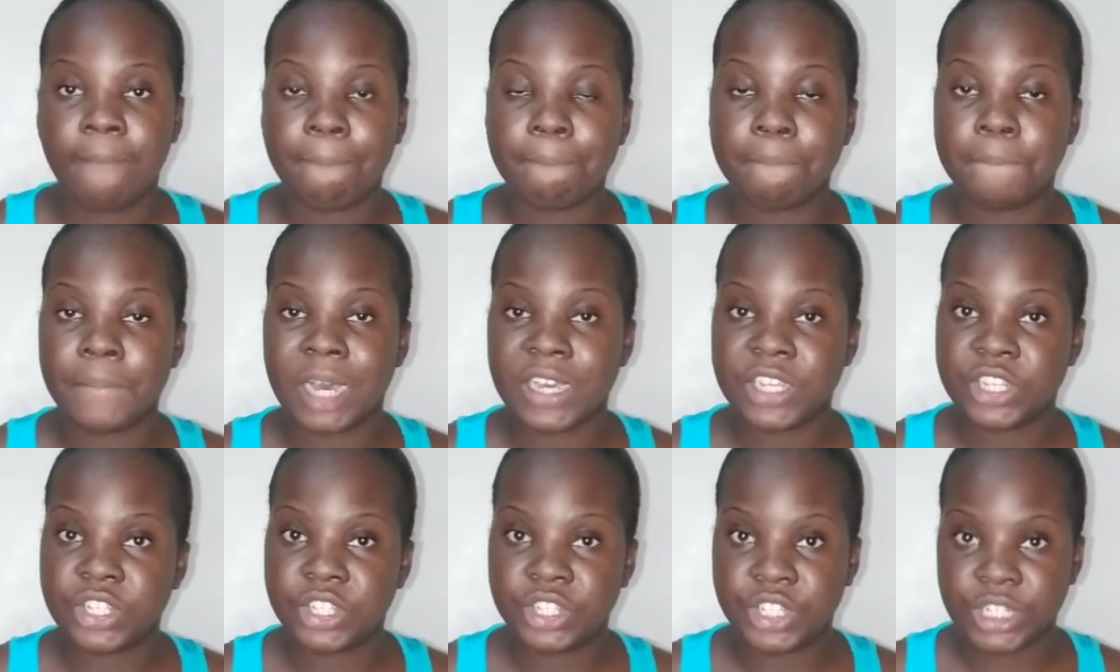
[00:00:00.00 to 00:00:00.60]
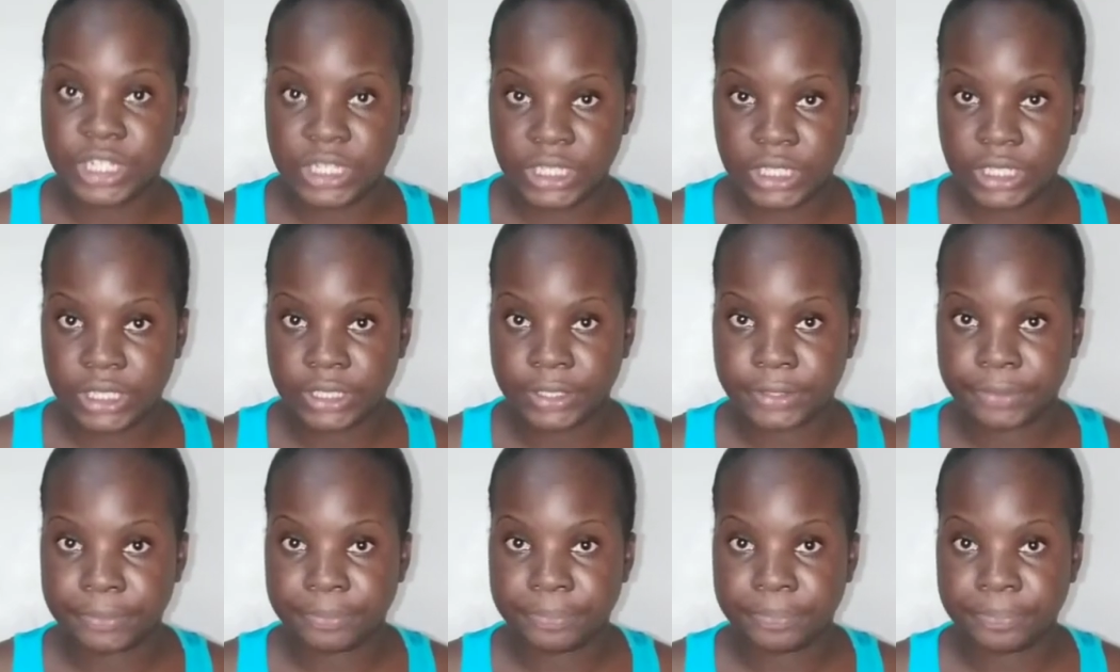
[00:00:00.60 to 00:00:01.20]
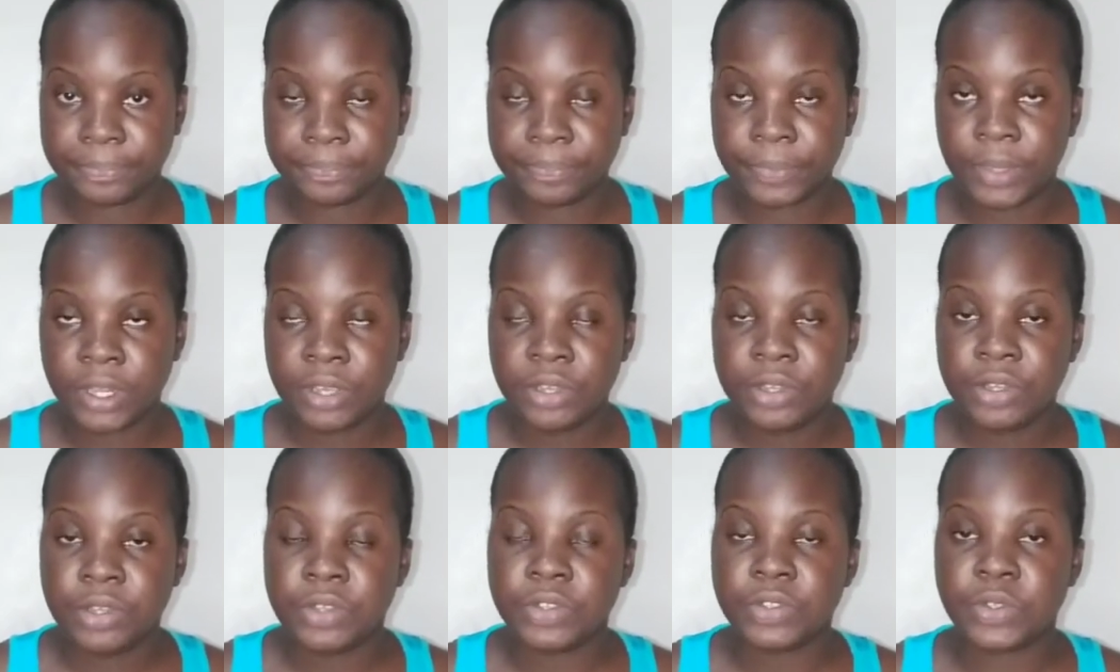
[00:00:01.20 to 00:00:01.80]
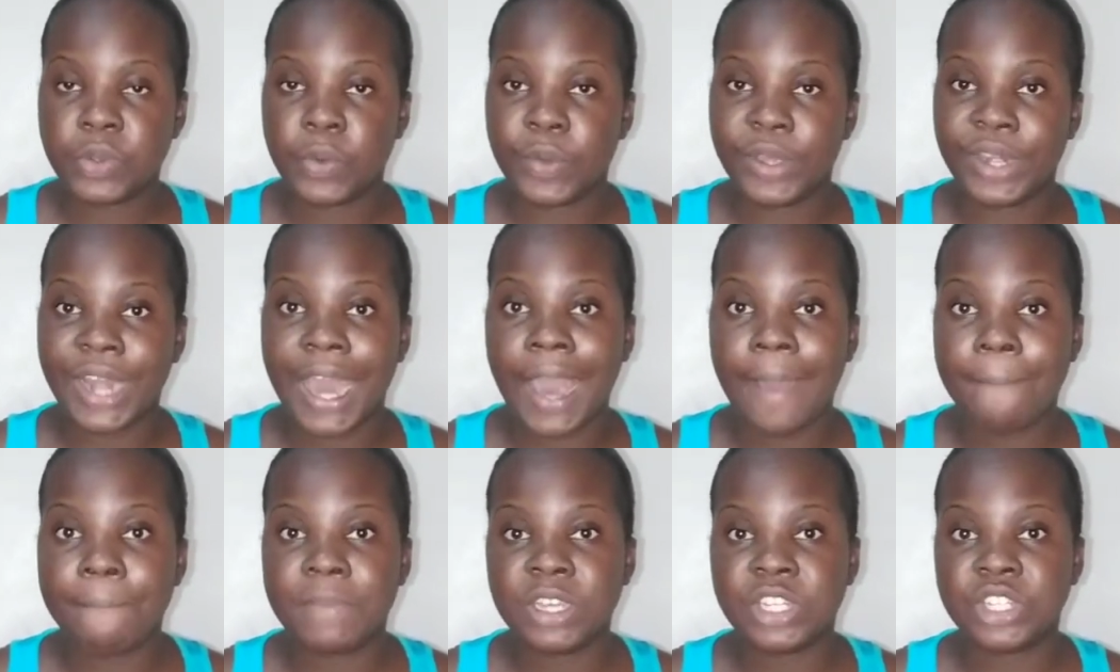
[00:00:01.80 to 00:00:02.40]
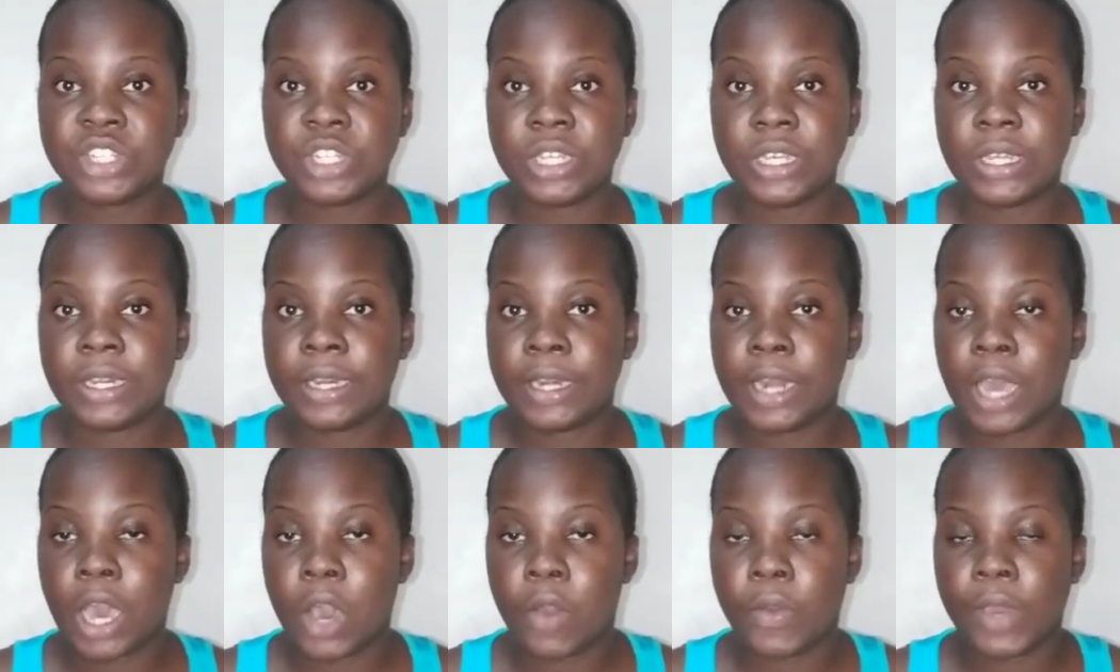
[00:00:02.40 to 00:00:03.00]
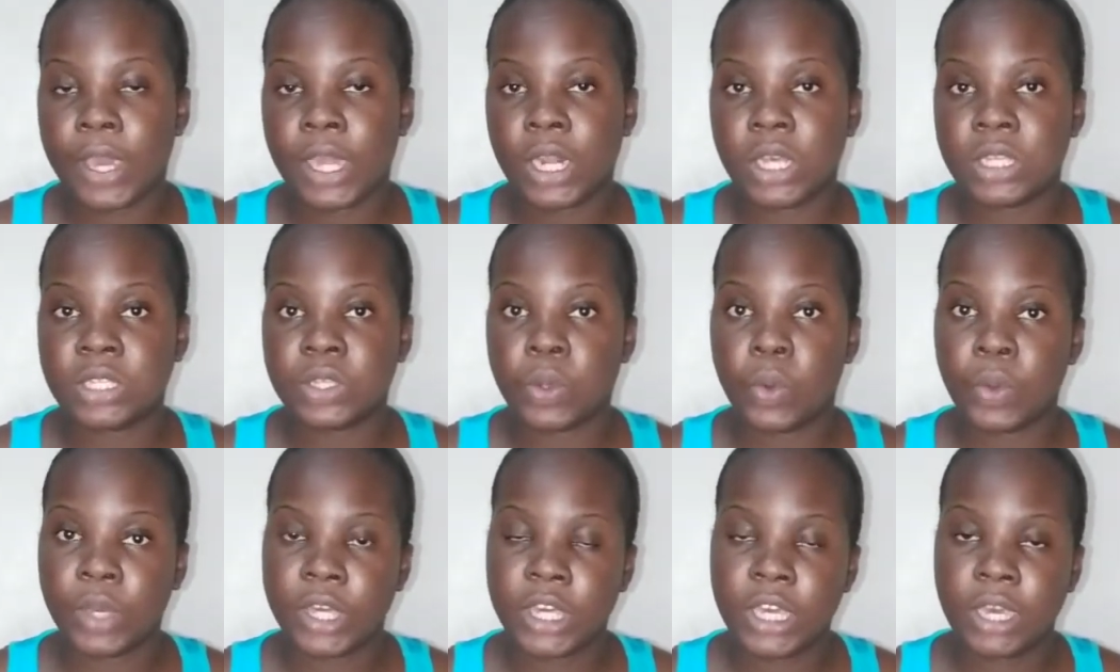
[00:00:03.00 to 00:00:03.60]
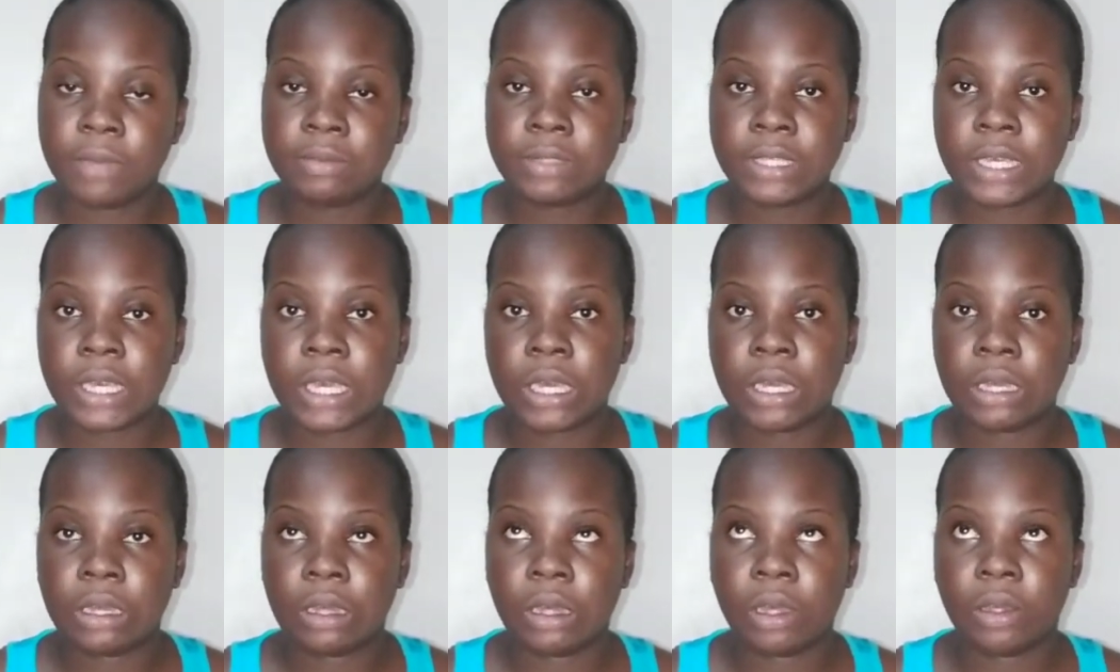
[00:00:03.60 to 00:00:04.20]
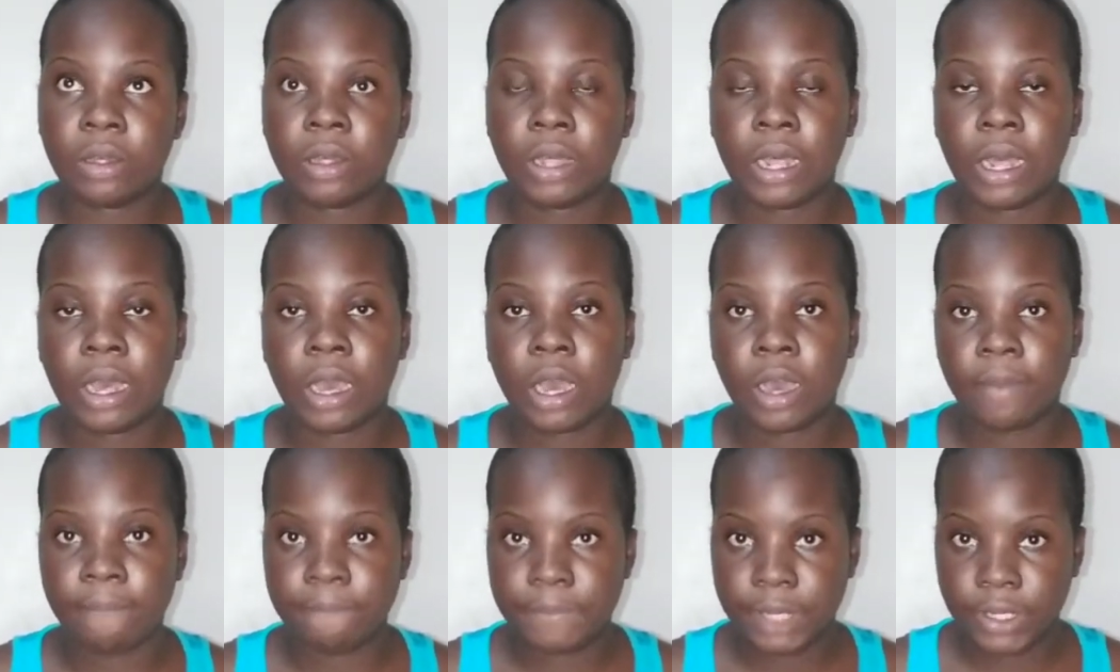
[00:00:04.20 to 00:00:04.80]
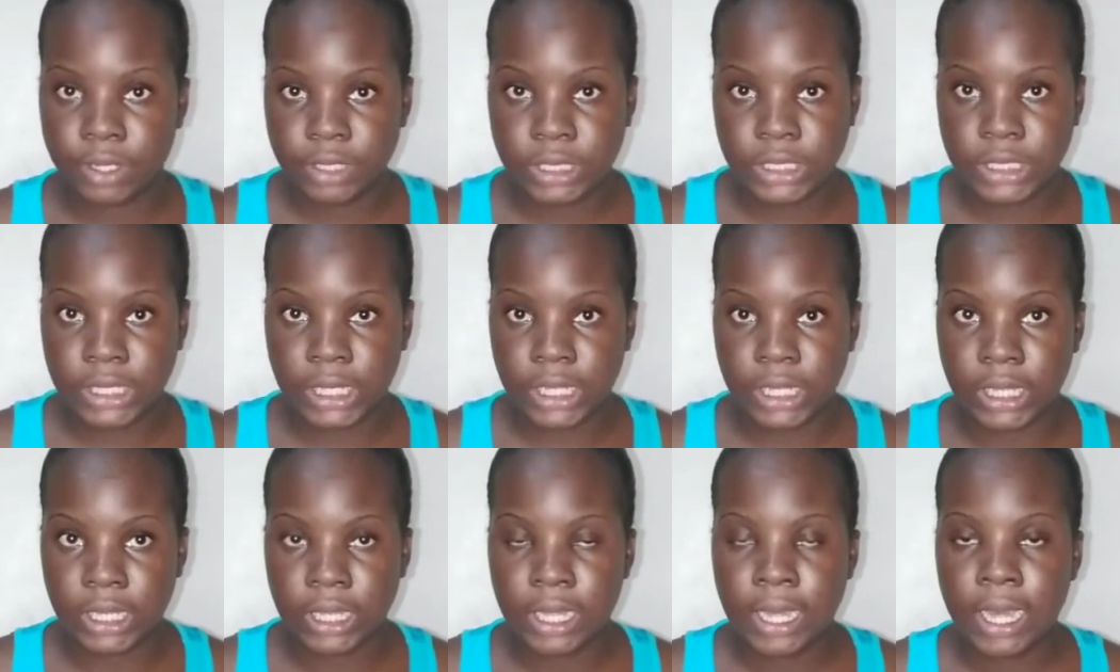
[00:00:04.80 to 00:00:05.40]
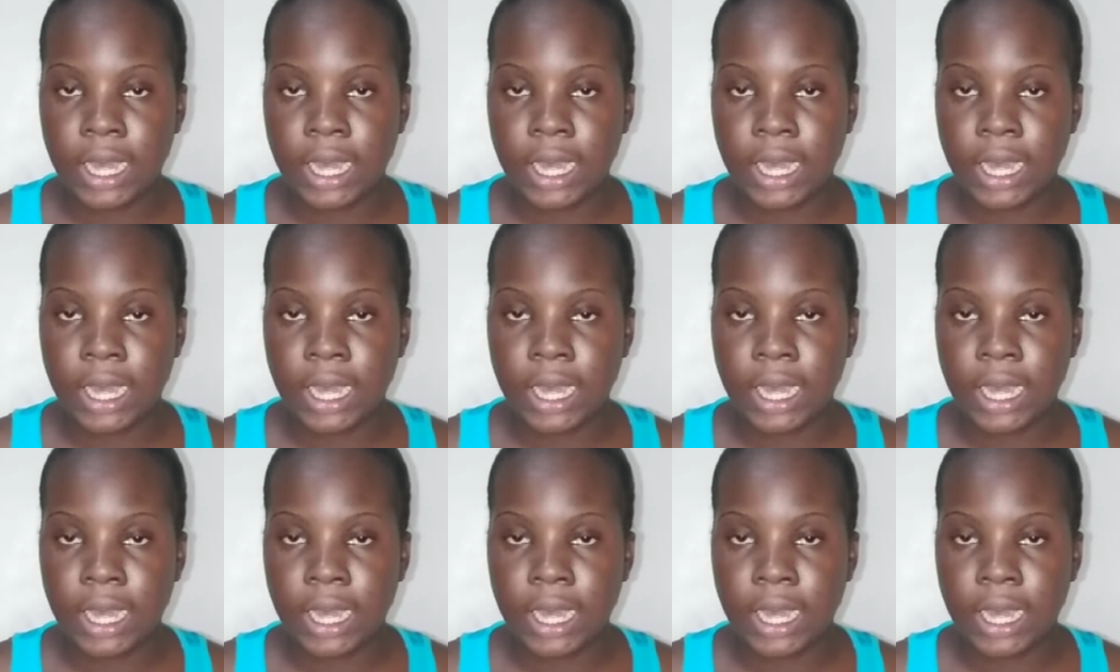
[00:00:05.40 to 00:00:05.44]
machine so with that machine now you just hook it up to your computer